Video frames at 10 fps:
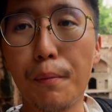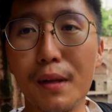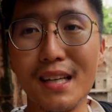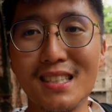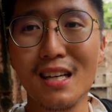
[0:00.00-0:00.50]

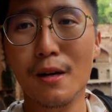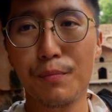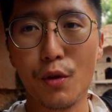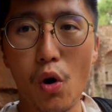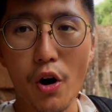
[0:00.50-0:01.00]
place.
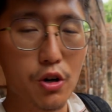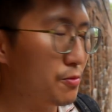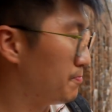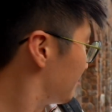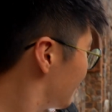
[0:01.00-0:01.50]
The water
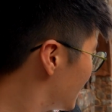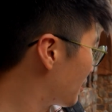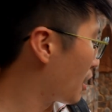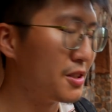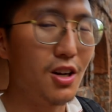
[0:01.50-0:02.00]
is
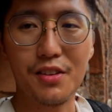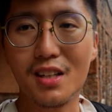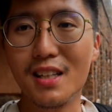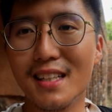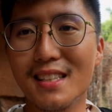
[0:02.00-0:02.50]
probably not the
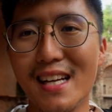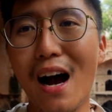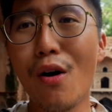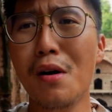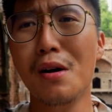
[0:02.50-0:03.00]
cleanest now,